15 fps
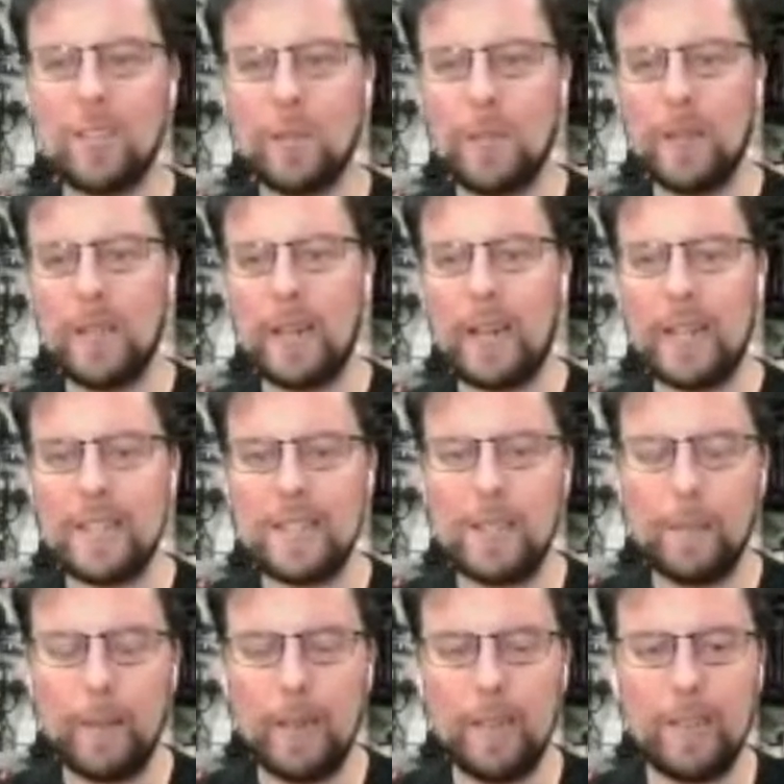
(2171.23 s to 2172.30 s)
something that has
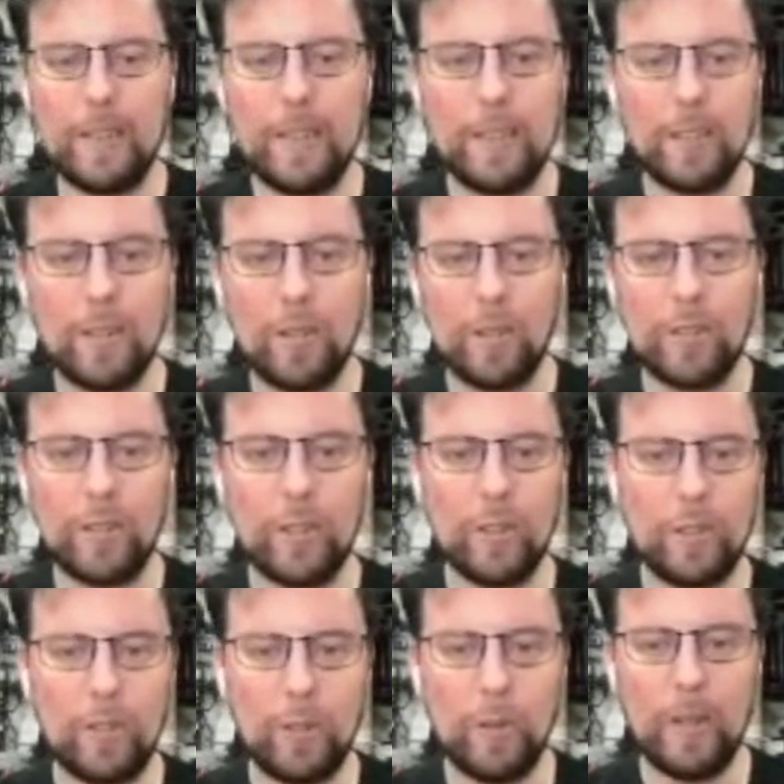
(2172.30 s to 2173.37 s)
the ability
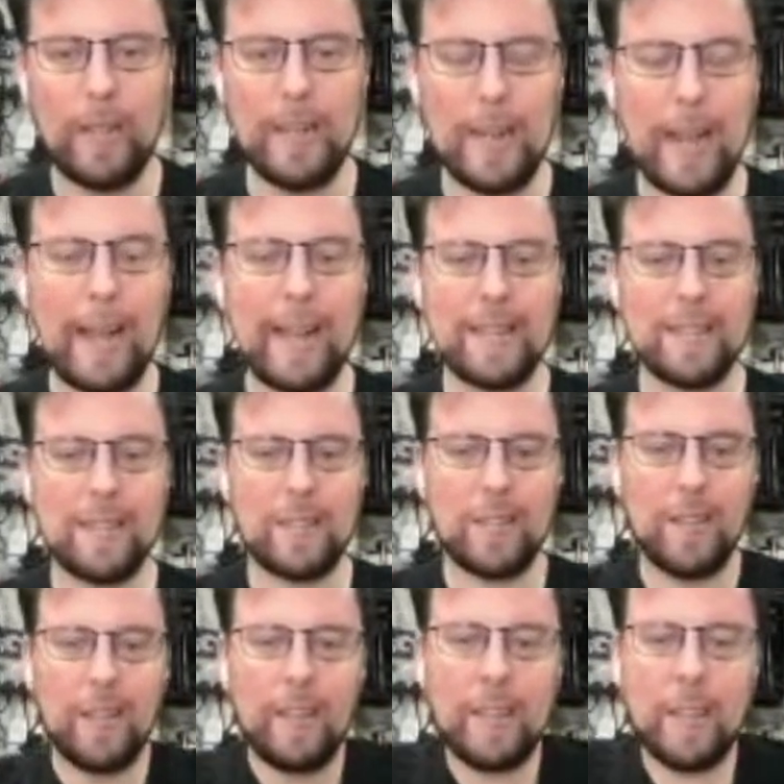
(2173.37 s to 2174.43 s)
to enhance.
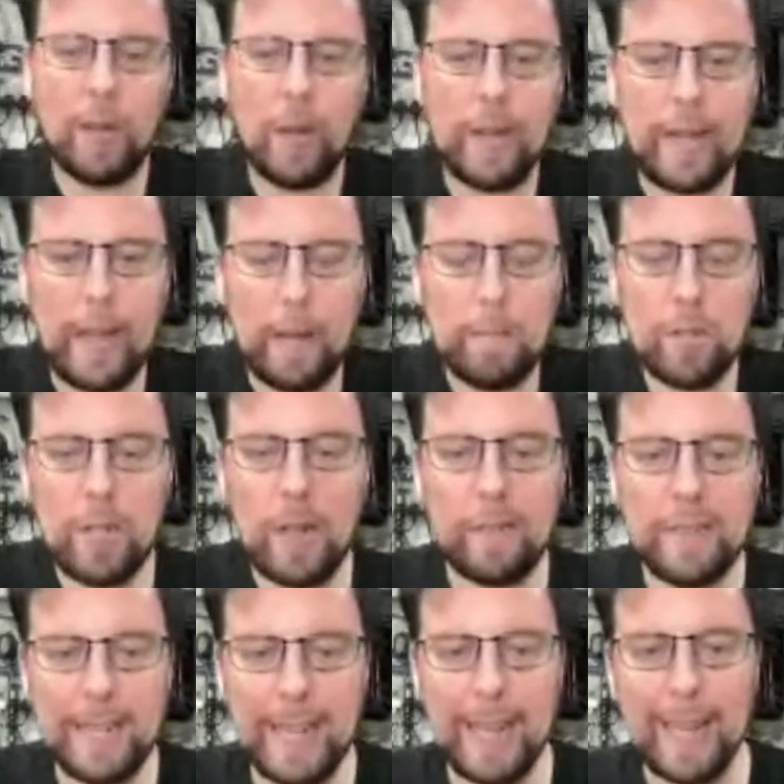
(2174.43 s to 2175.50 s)
A
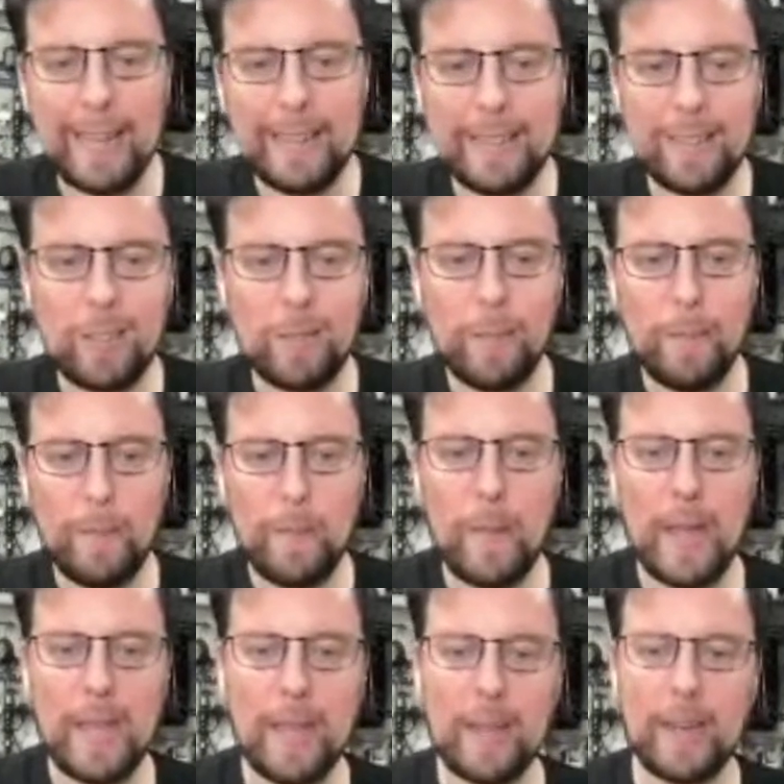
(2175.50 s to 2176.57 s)
camshaft can
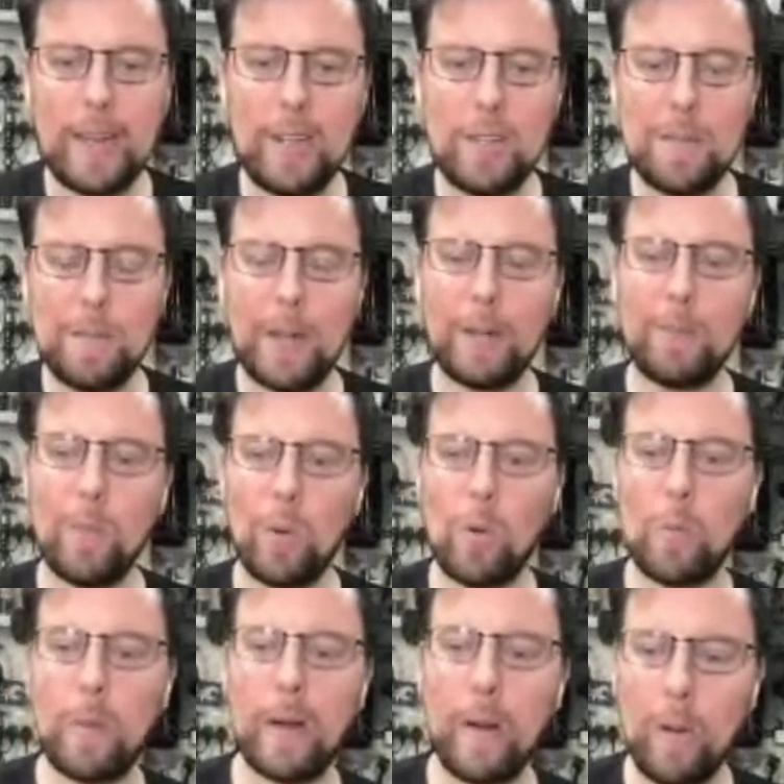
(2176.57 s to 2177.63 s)
make an engine make
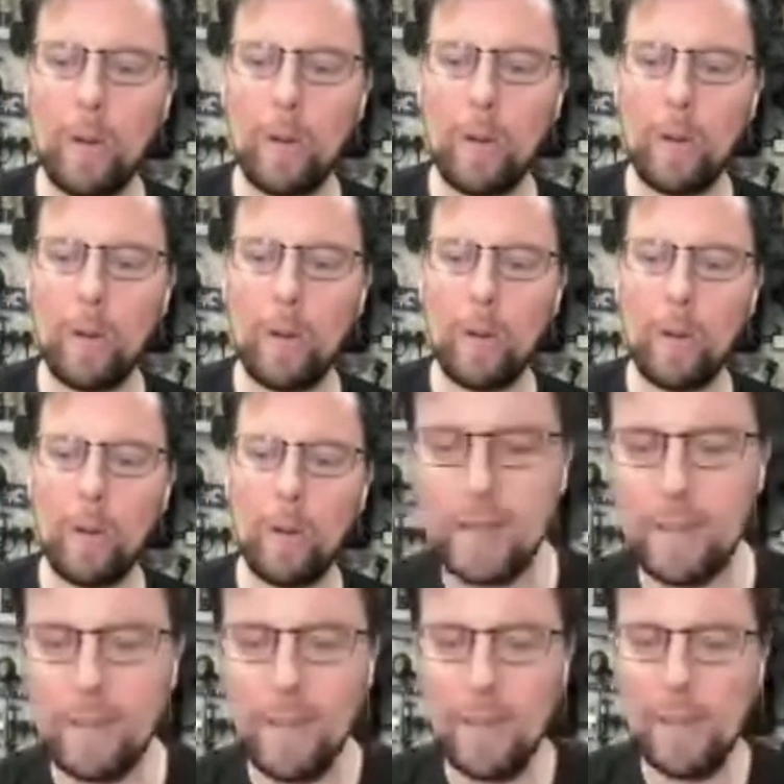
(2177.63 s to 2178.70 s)
more power because
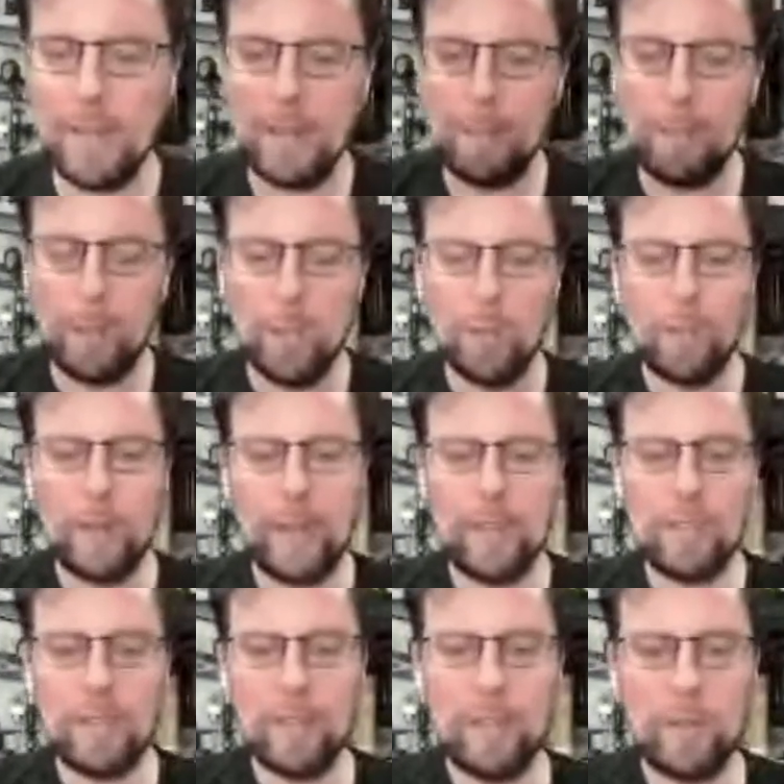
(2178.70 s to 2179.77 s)
it can move an
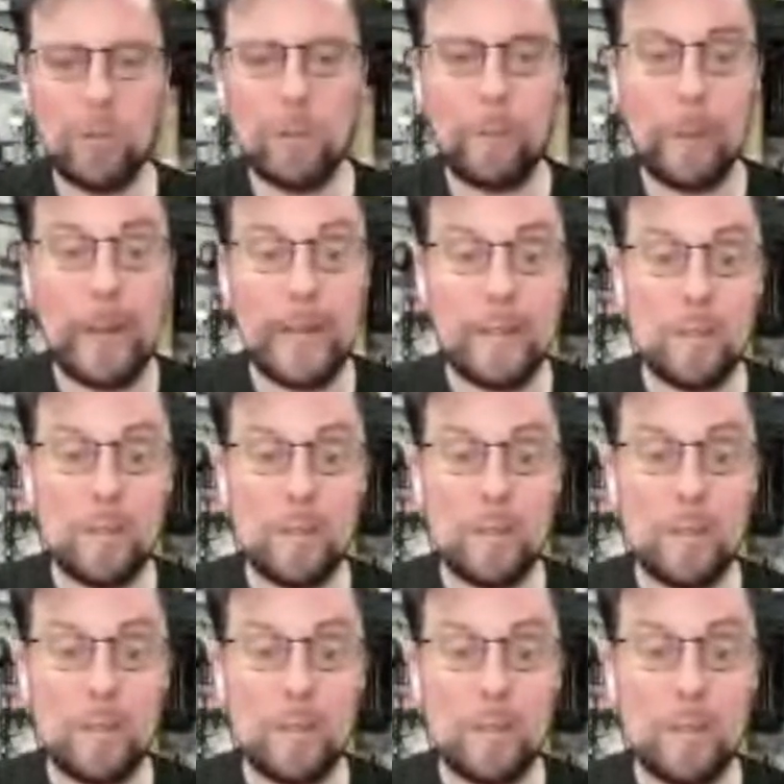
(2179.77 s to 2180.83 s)
engine into a place
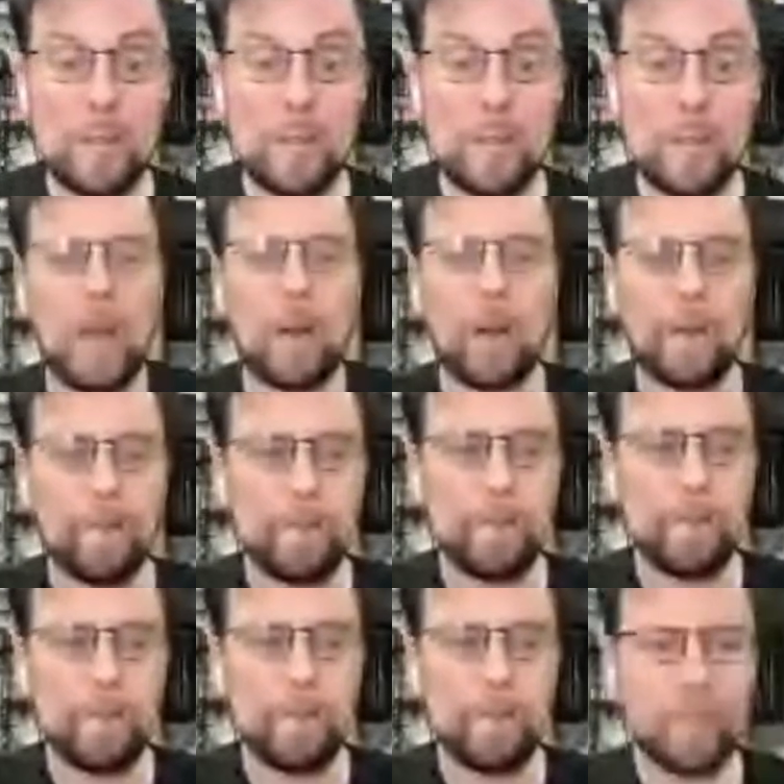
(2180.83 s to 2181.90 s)
where it breathes better,
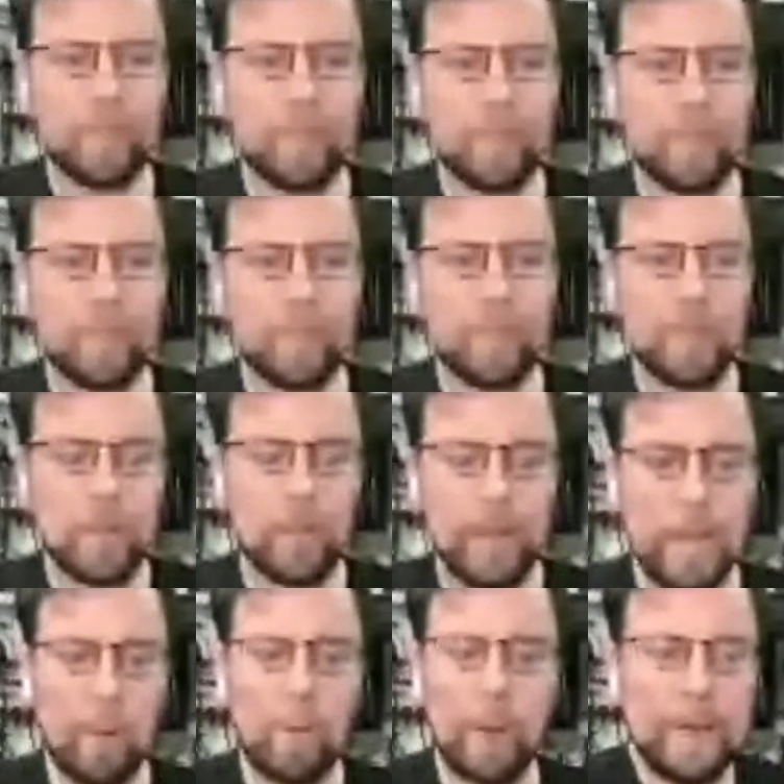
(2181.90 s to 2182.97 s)
so it can make more
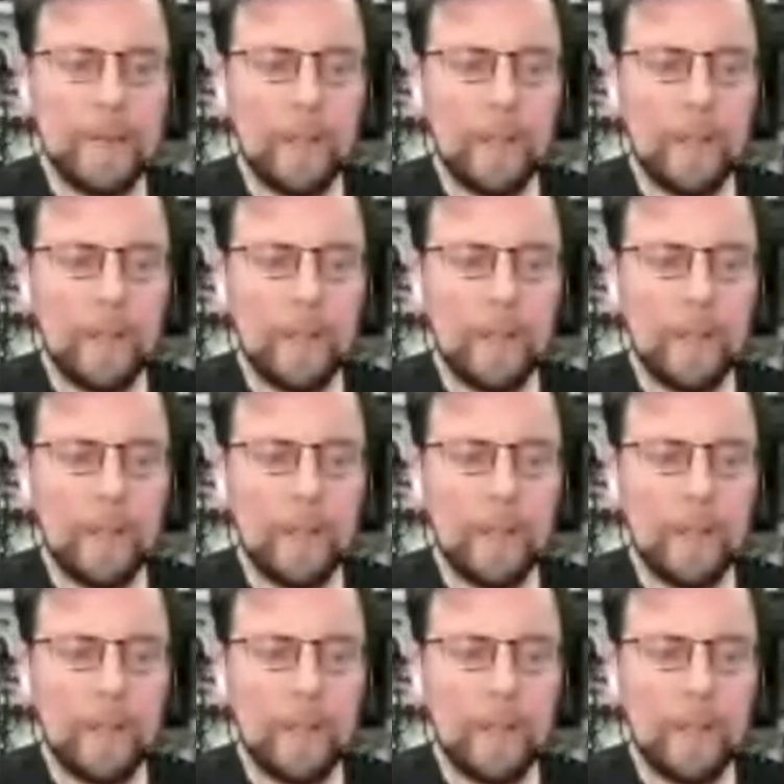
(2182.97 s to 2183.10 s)
power.